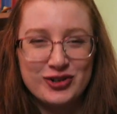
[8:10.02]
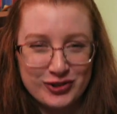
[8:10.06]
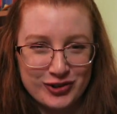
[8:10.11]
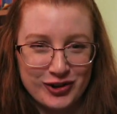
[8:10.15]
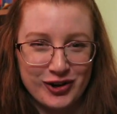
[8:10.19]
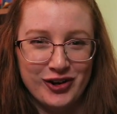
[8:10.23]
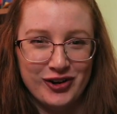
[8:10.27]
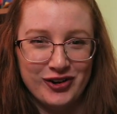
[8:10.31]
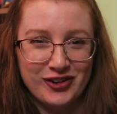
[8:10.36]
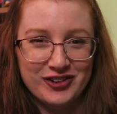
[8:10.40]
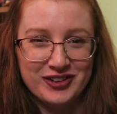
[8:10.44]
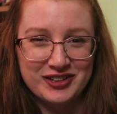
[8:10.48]

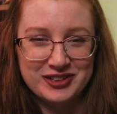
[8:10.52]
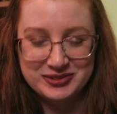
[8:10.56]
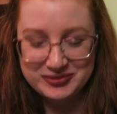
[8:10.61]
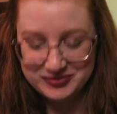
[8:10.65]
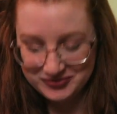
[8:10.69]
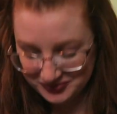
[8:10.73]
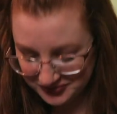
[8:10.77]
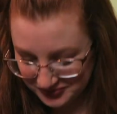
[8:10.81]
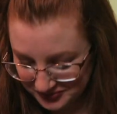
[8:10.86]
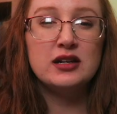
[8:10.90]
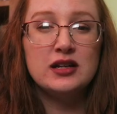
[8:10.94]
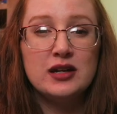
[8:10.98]
crawl.
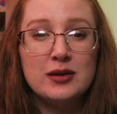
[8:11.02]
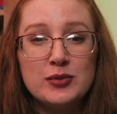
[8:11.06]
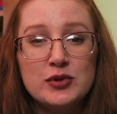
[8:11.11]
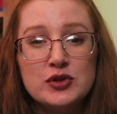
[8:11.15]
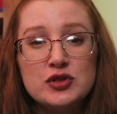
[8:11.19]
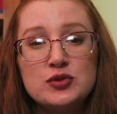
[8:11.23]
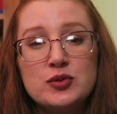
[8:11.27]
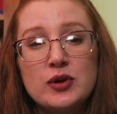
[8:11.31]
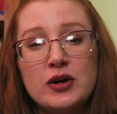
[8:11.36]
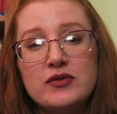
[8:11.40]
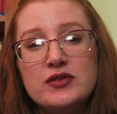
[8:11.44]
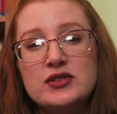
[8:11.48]
Number
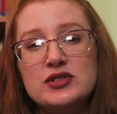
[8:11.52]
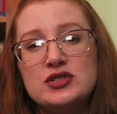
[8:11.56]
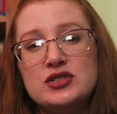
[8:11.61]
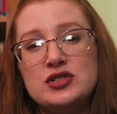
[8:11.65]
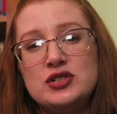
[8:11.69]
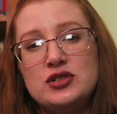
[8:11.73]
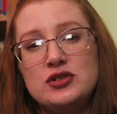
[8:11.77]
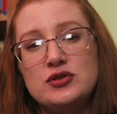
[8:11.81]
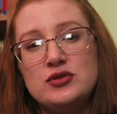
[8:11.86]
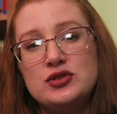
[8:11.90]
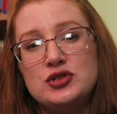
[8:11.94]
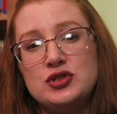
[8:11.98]
12 is do
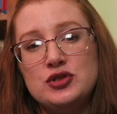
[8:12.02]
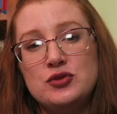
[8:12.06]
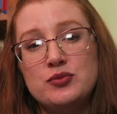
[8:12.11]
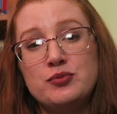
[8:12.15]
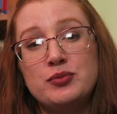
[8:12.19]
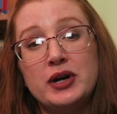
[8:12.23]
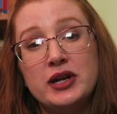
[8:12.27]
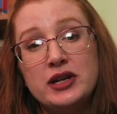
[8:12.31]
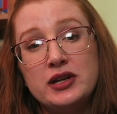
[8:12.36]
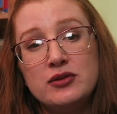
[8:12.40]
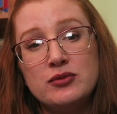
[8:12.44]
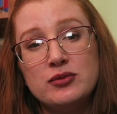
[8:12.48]
you do
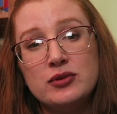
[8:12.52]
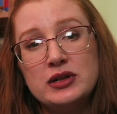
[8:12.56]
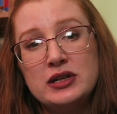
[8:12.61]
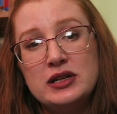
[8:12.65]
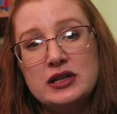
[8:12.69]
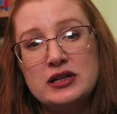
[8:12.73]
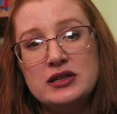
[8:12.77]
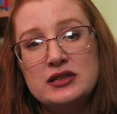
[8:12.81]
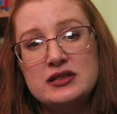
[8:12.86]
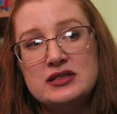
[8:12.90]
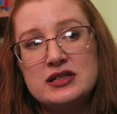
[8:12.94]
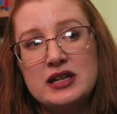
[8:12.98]
buddy
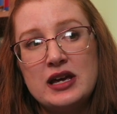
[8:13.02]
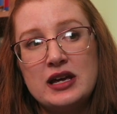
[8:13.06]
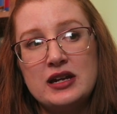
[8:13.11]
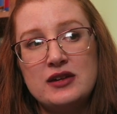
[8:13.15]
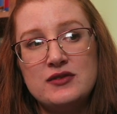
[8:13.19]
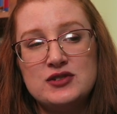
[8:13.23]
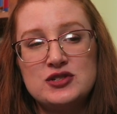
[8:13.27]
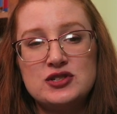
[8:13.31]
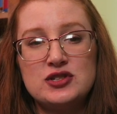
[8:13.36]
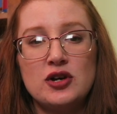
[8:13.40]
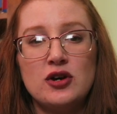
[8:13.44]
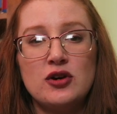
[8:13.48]
reads? And
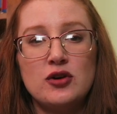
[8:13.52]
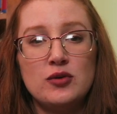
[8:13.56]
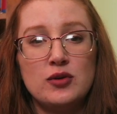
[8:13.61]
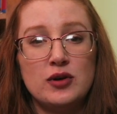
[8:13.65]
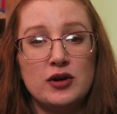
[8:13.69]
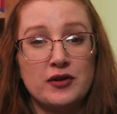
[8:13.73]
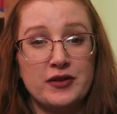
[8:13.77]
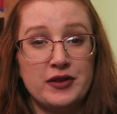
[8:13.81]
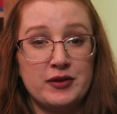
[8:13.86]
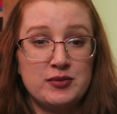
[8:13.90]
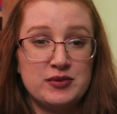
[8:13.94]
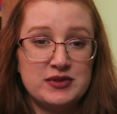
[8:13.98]
if so,
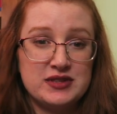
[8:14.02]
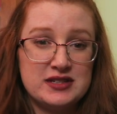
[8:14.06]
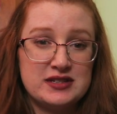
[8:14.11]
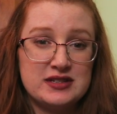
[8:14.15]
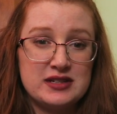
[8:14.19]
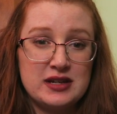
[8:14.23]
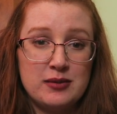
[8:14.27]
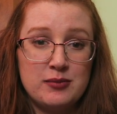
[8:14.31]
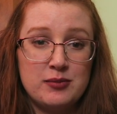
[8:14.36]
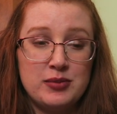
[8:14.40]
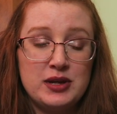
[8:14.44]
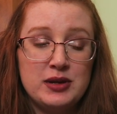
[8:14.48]
are they with the
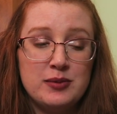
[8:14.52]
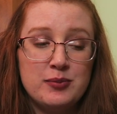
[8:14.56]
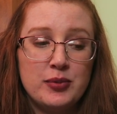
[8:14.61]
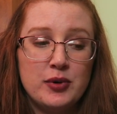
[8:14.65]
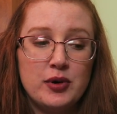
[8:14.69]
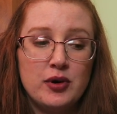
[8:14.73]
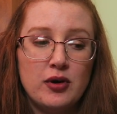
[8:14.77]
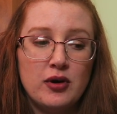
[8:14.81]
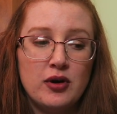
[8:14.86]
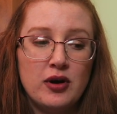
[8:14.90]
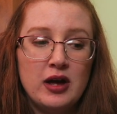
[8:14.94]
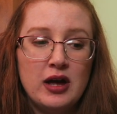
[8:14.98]
same
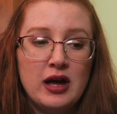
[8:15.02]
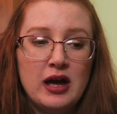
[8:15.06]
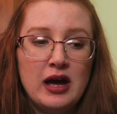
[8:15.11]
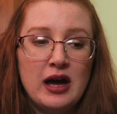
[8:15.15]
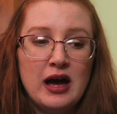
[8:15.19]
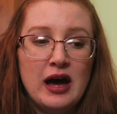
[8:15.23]
people?